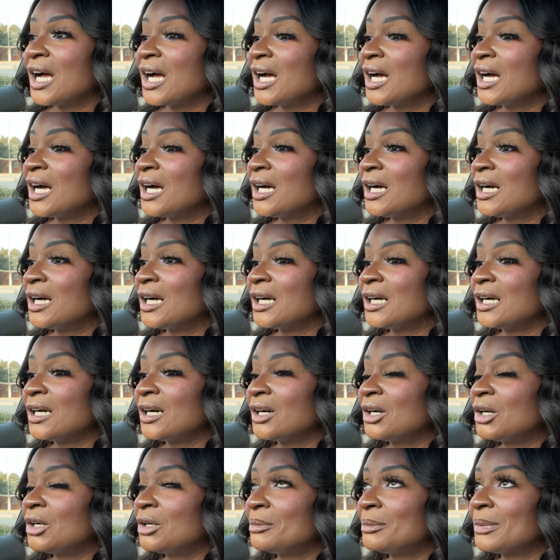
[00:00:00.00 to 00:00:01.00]
Uh,
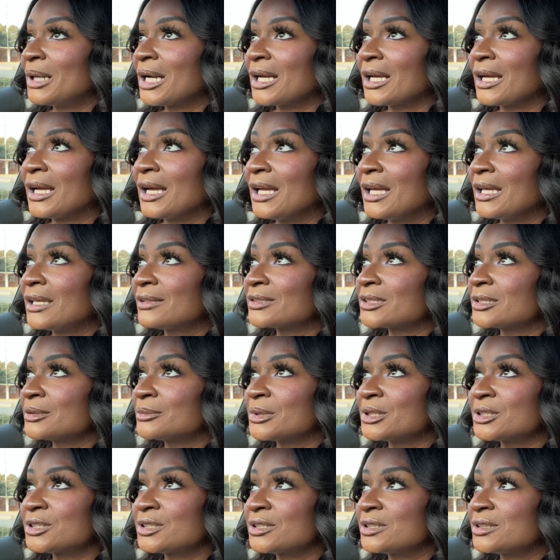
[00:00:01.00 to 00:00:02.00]
oh my God, I have so
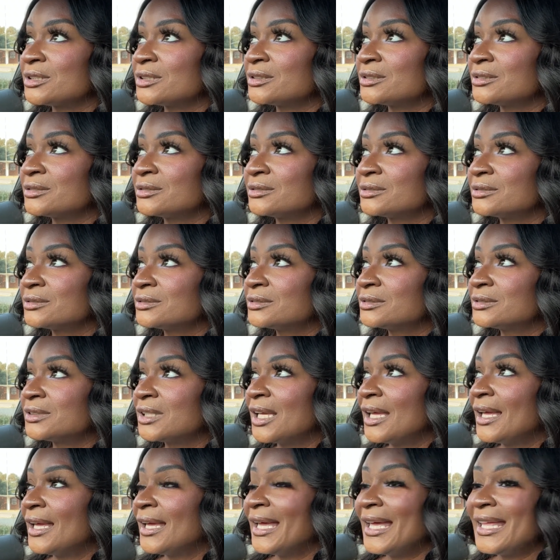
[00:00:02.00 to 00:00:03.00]
much to do.
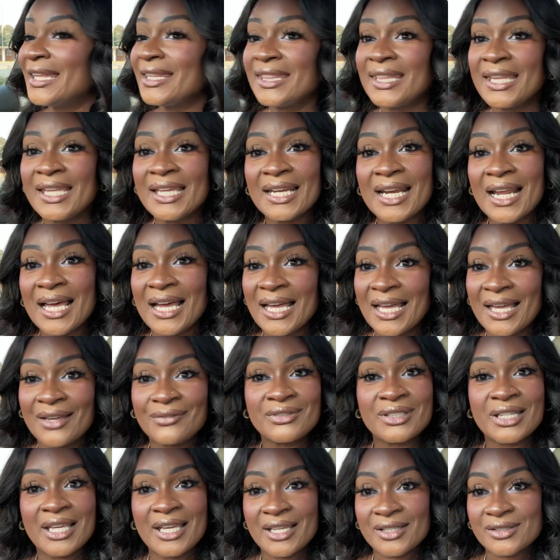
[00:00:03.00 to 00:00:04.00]
And then I
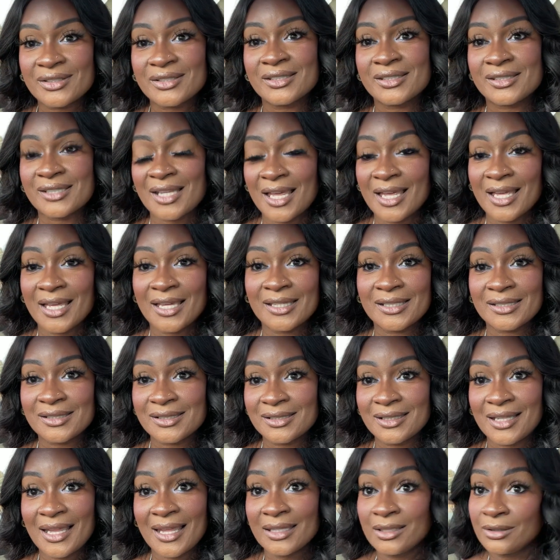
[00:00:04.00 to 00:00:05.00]
have to
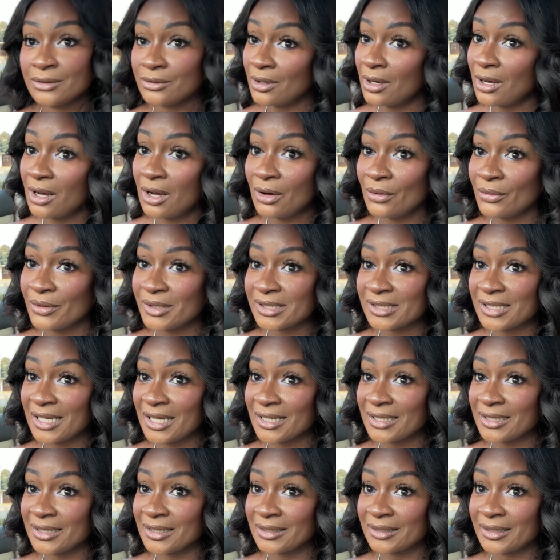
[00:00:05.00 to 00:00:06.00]
exercise. Like, you know, I always
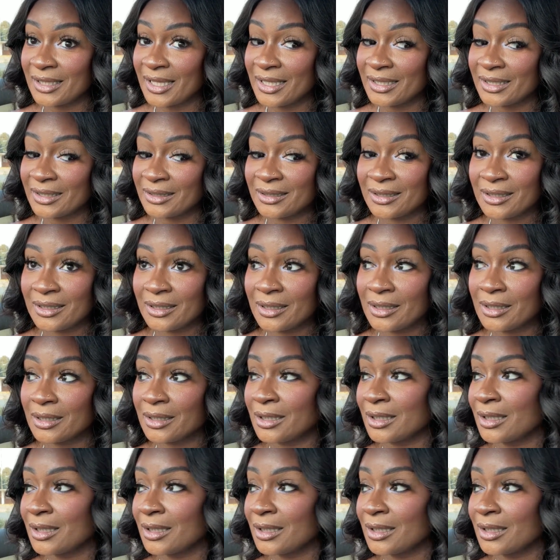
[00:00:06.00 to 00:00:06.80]
got to get that in there.